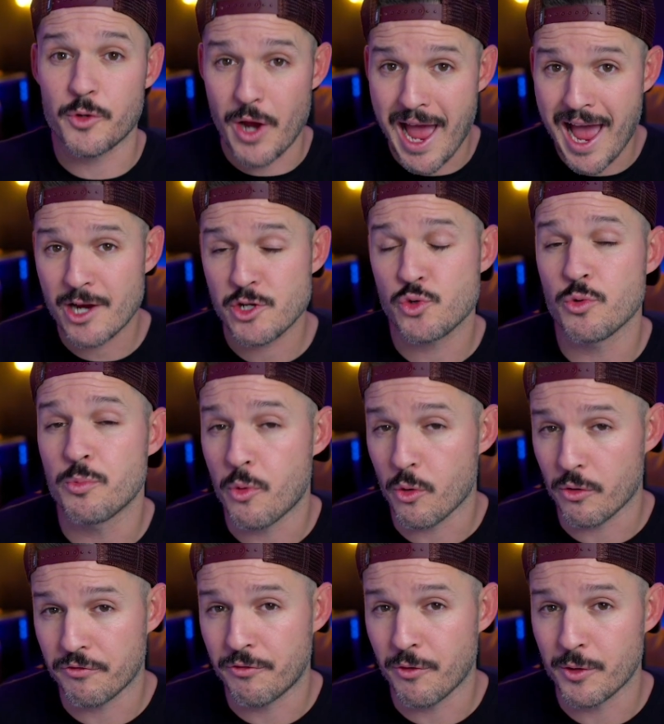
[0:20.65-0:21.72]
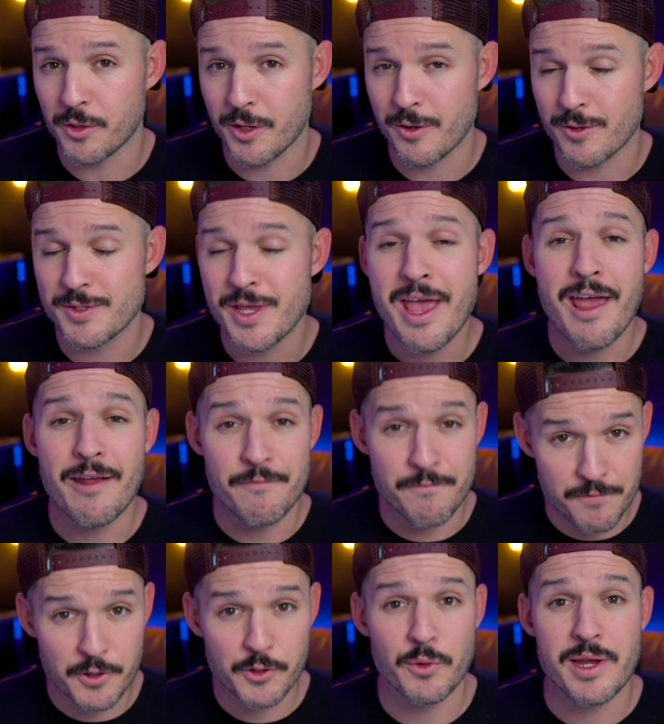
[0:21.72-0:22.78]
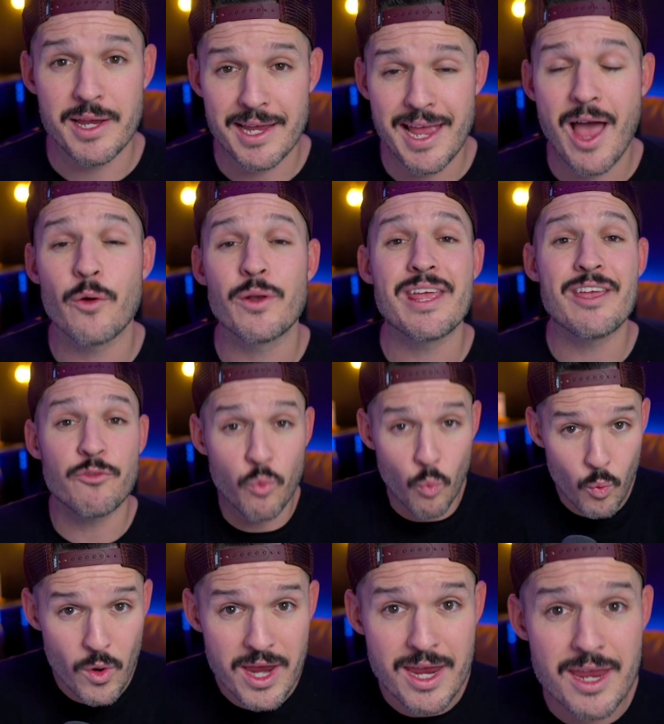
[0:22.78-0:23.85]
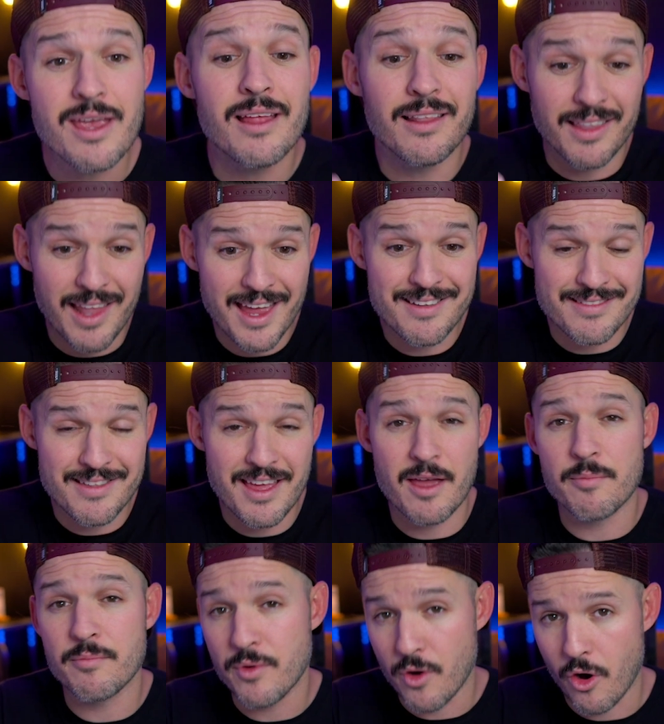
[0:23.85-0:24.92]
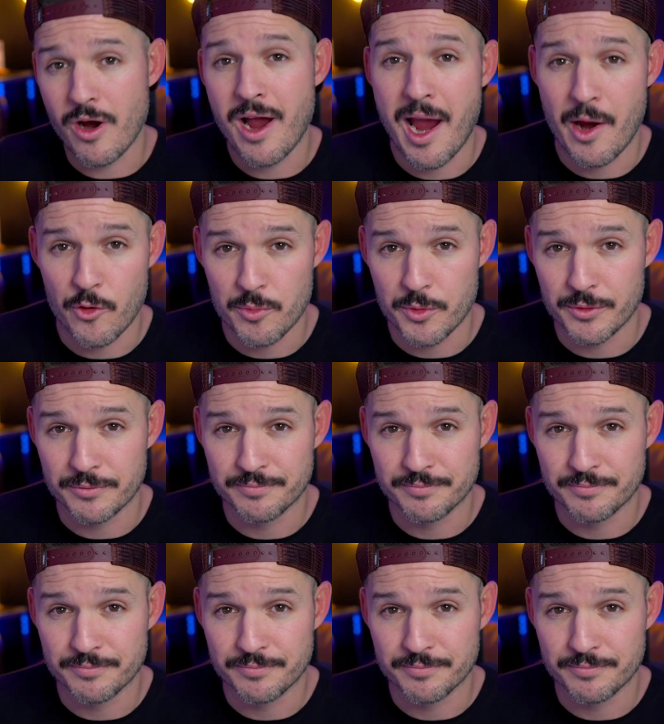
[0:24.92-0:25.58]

their actual portfolios and figuring out if we, like them, are hireable.